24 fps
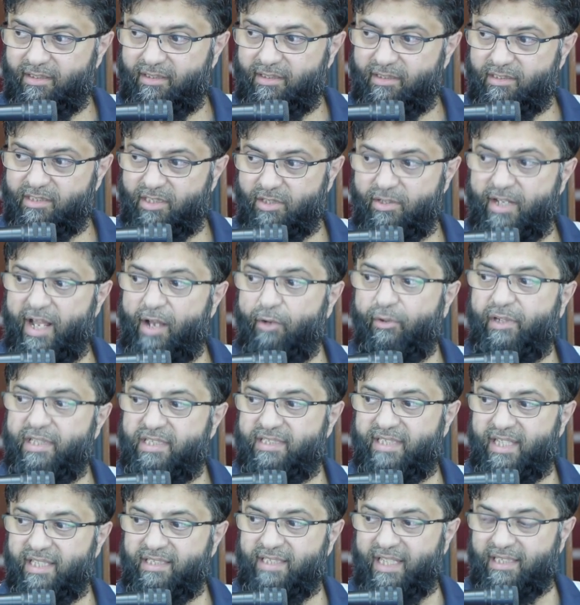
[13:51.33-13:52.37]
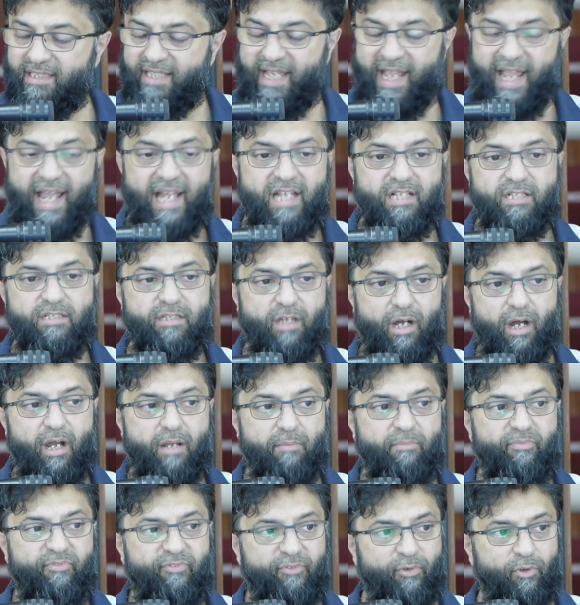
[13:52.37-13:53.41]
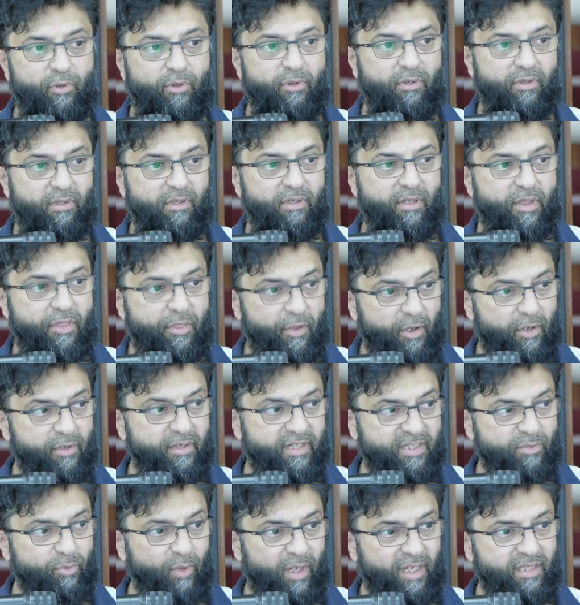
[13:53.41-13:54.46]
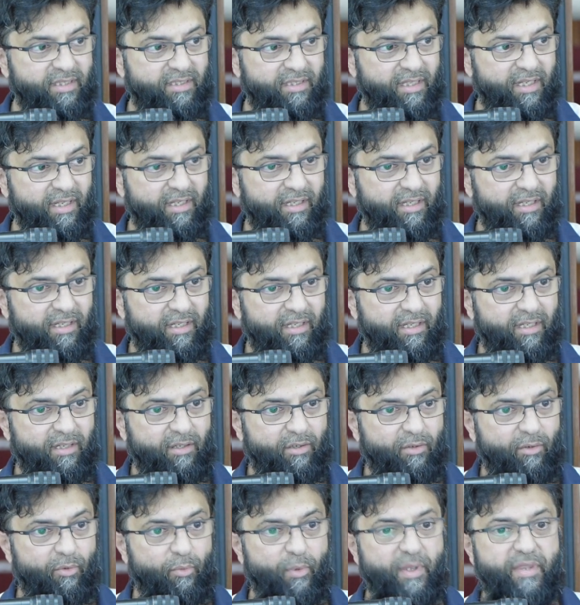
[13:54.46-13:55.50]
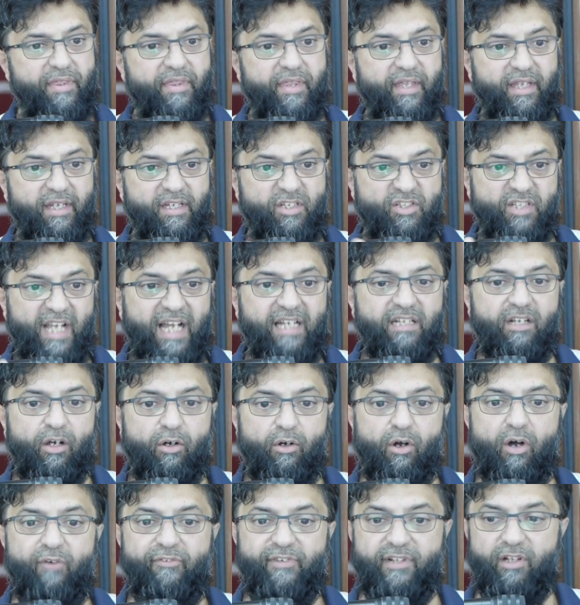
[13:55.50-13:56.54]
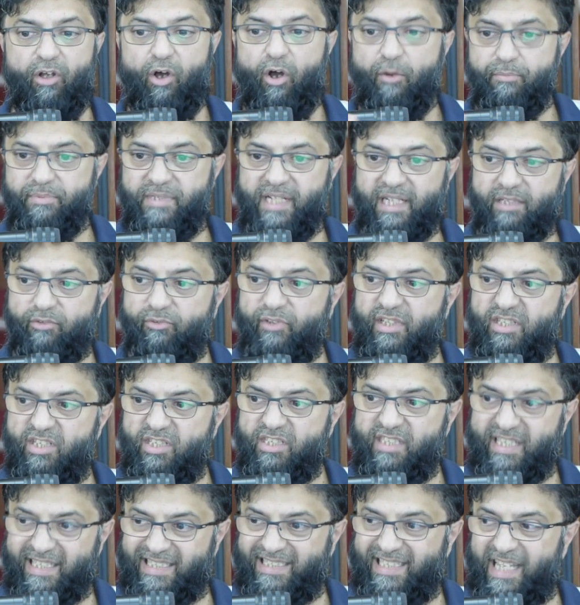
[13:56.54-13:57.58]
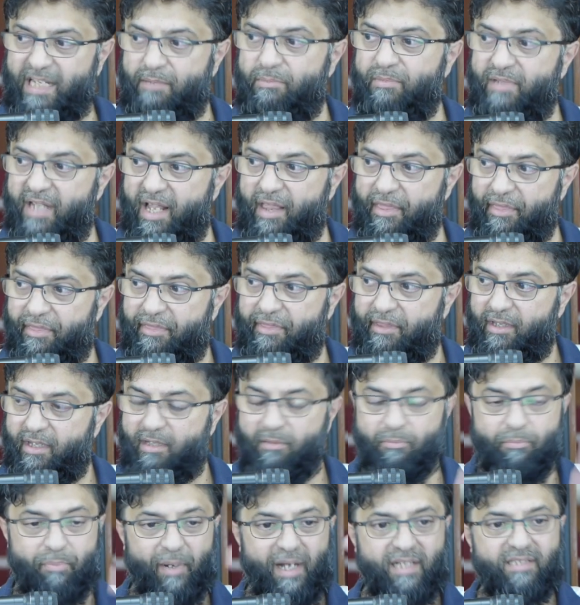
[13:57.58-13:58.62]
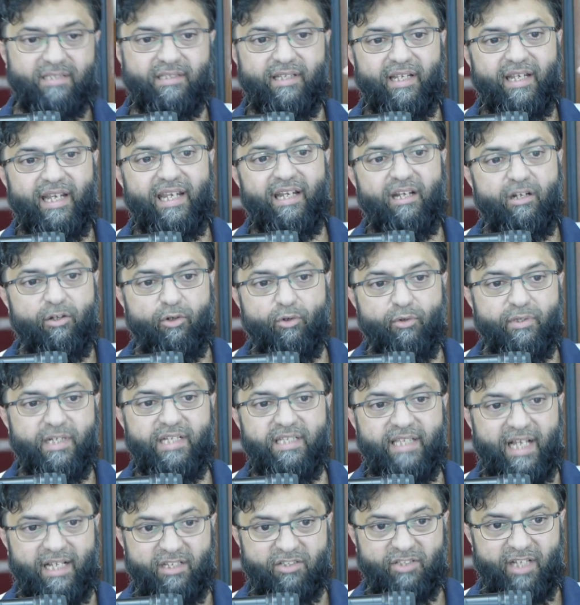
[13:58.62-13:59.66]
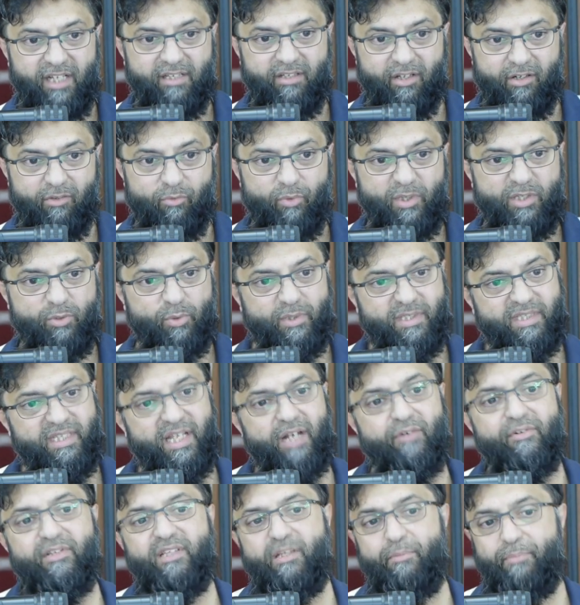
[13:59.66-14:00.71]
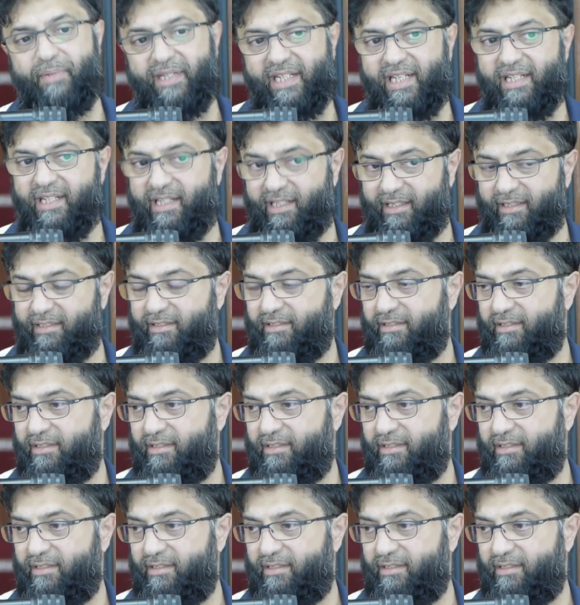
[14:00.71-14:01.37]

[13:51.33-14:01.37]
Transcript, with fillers: So now he said that the end time for Dhuhr is what? When the shadow of an object reaches its same length but including that shadow which was there in the beginning.